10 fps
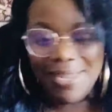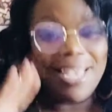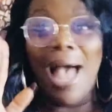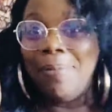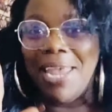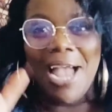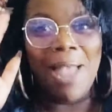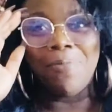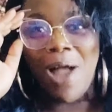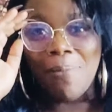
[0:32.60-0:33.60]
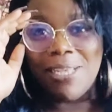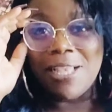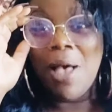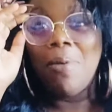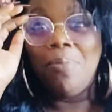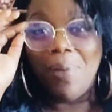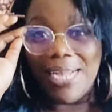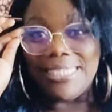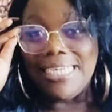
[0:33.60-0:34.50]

coming, I promise. But